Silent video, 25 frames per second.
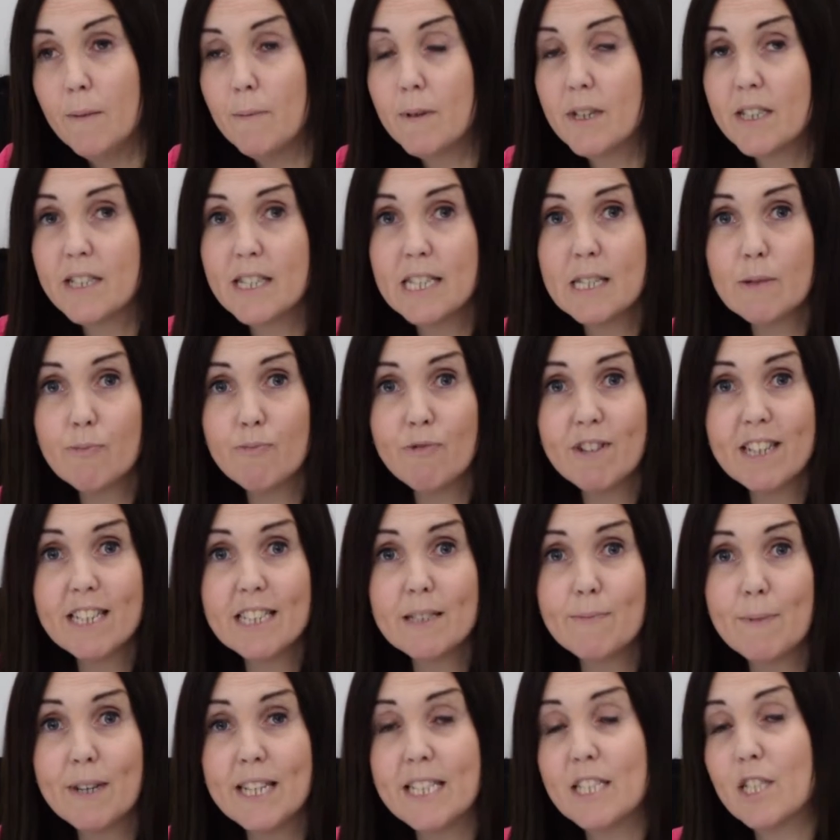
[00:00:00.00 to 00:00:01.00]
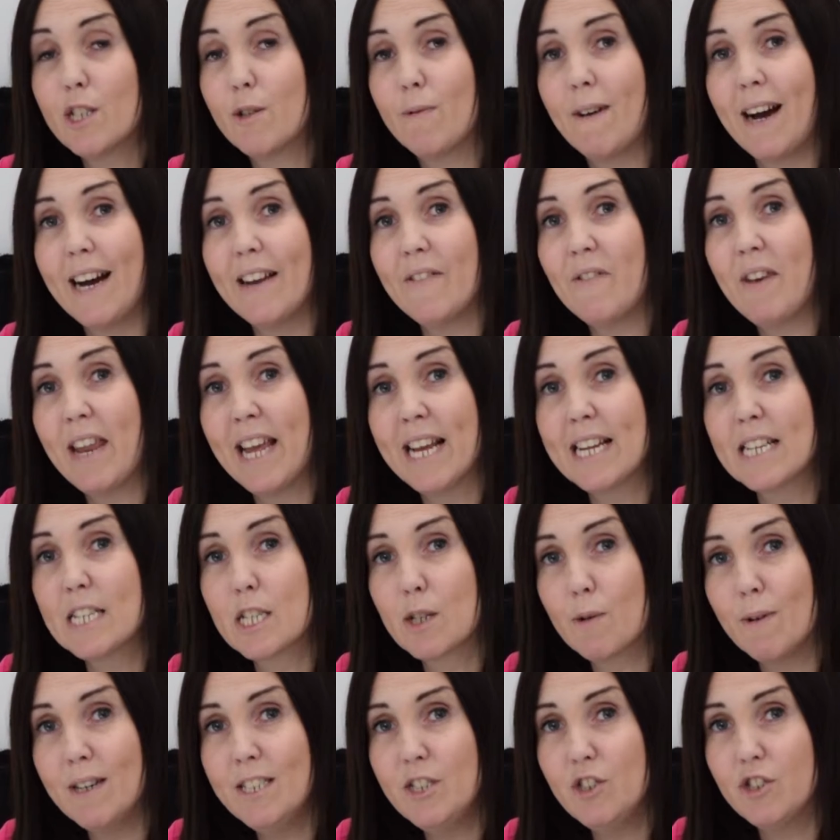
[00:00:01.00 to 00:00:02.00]
Because this brings me into our
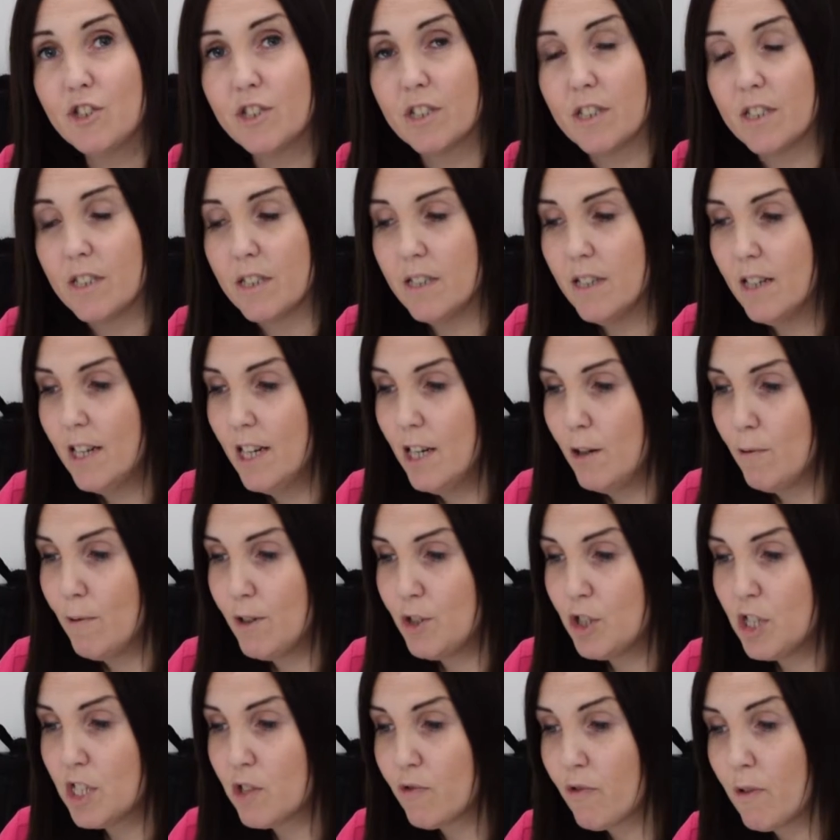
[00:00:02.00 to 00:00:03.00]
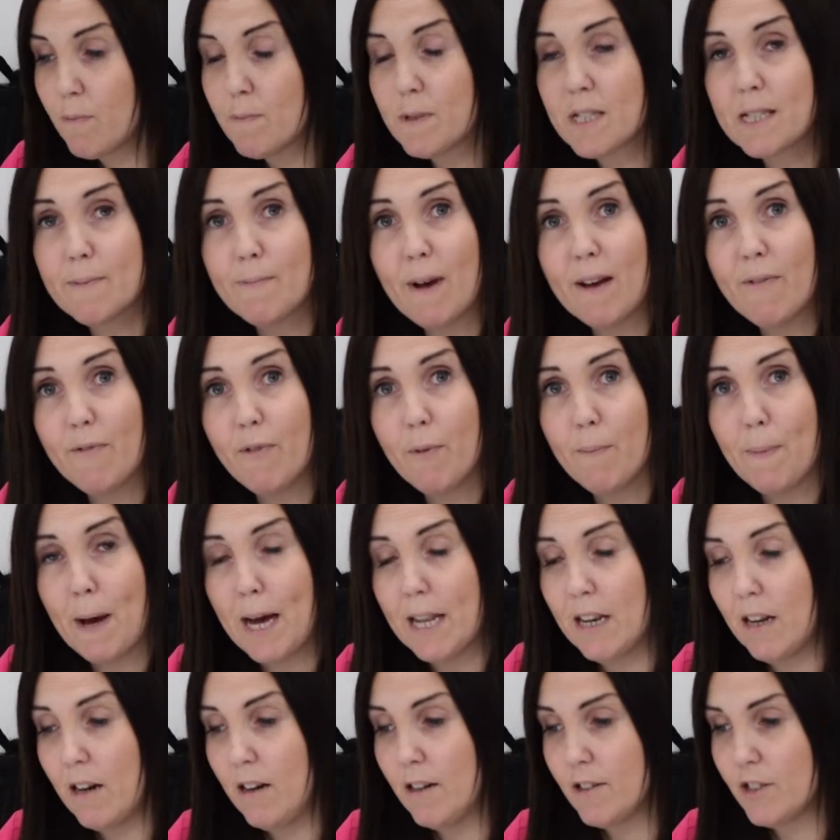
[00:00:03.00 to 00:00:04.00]
next question, which is from Samantha
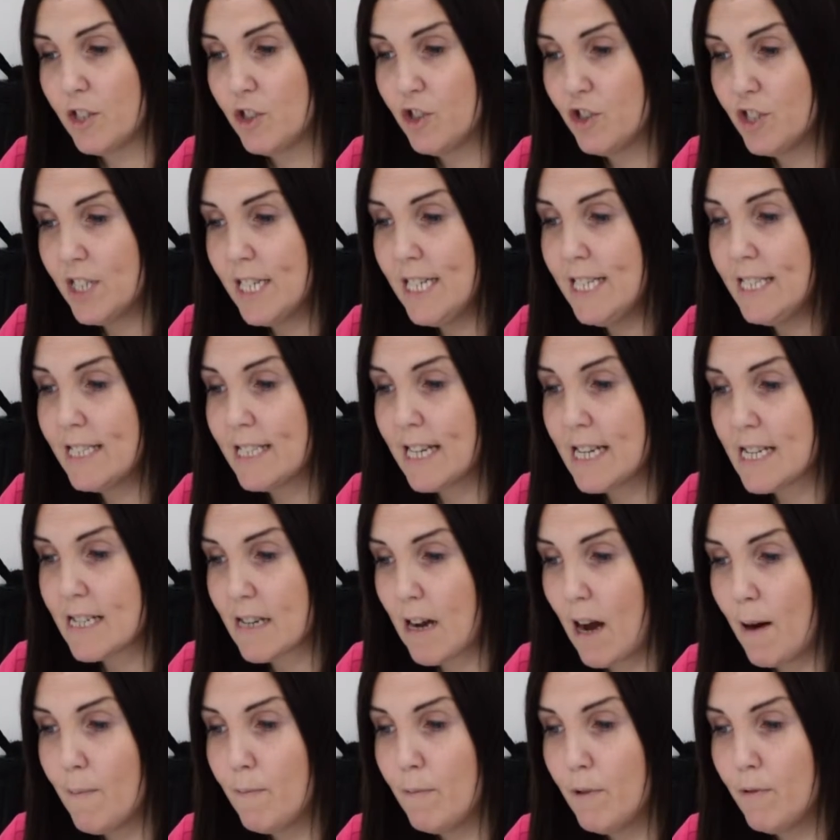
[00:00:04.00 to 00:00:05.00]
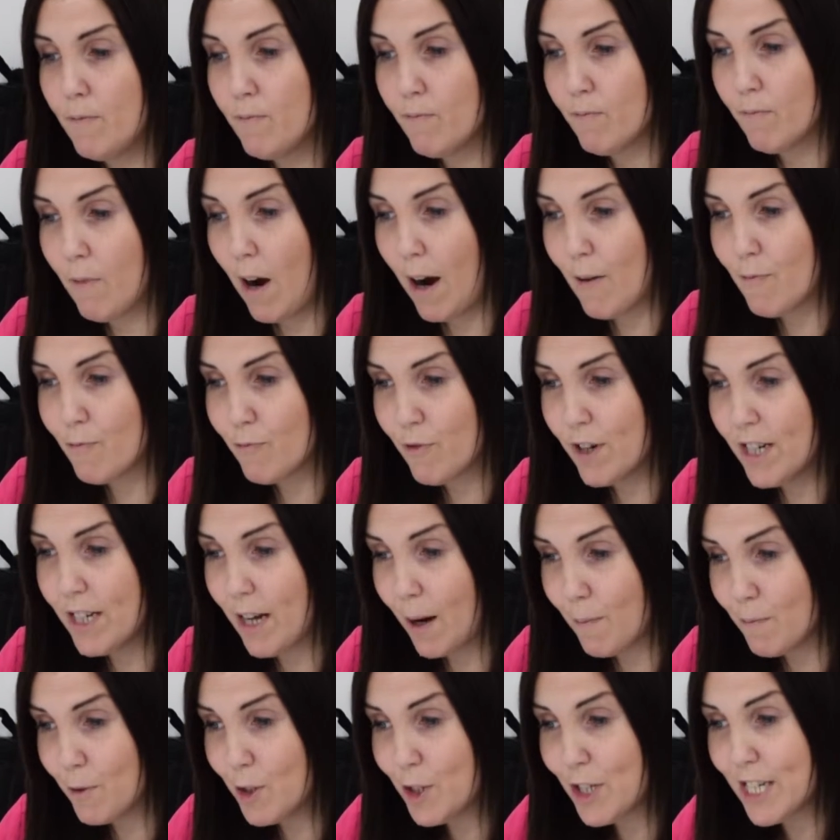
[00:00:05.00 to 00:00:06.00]
Ballard, and she says, I'm
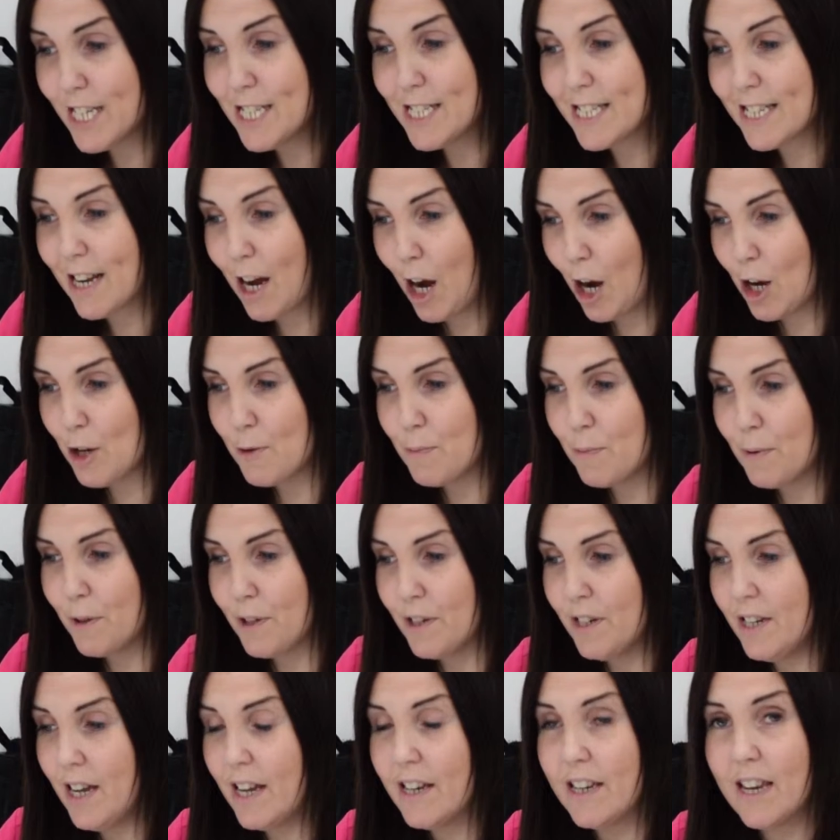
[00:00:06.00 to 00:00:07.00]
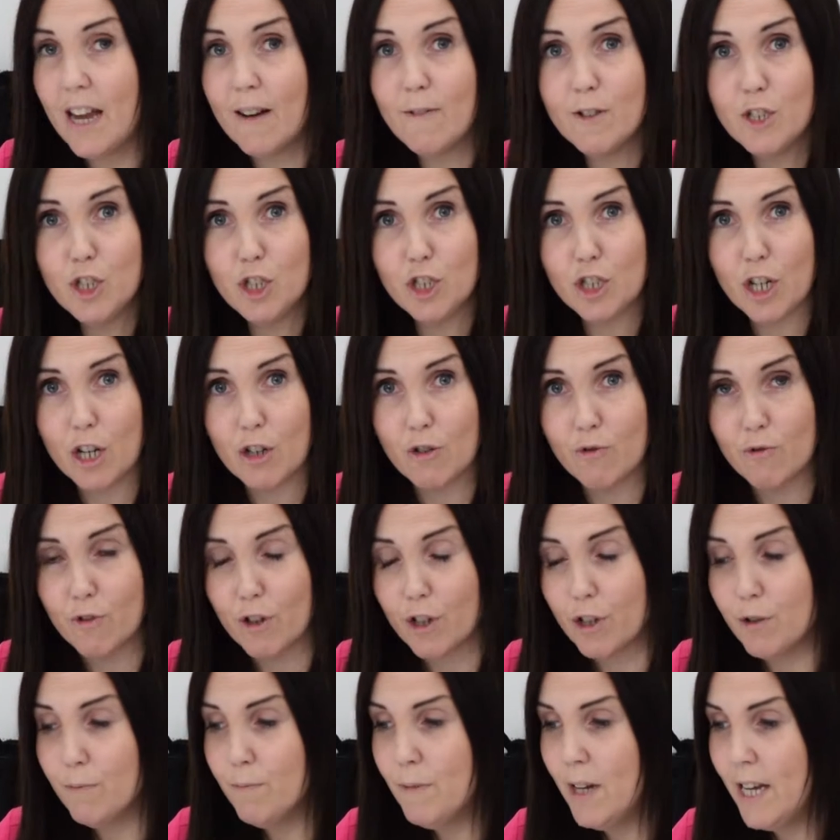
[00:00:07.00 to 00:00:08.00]
looking to open another
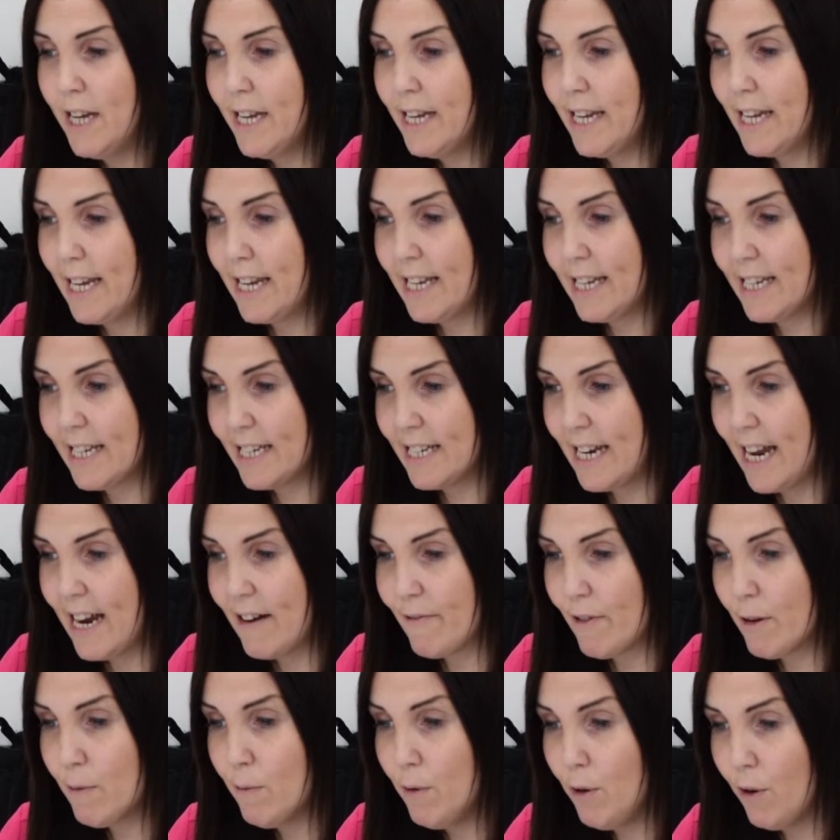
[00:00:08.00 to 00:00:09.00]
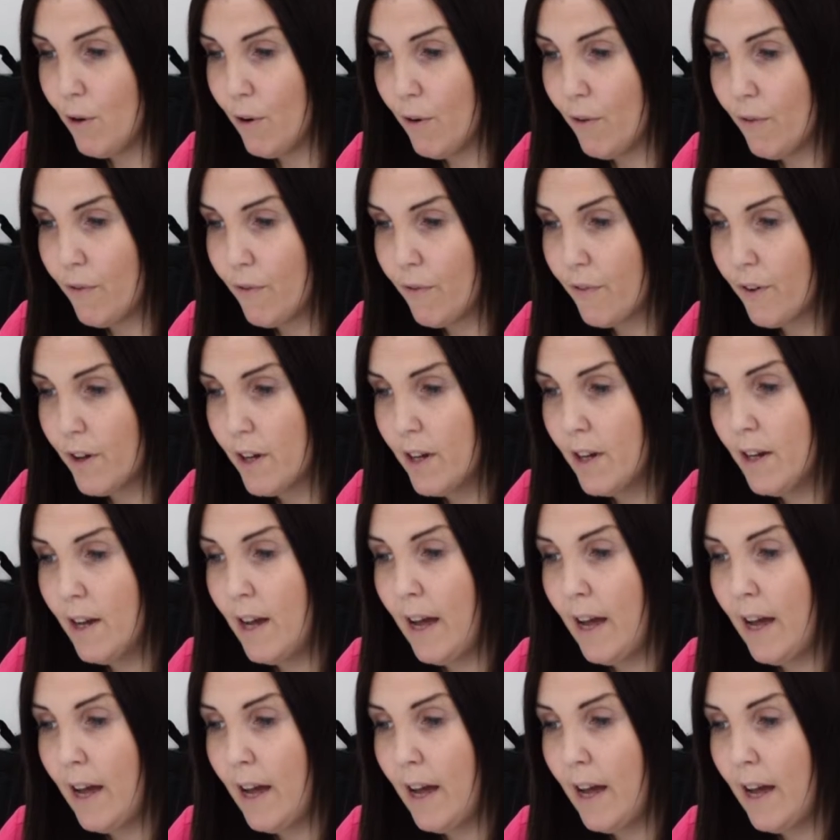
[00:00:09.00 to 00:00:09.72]
showroom in Canary Wharf.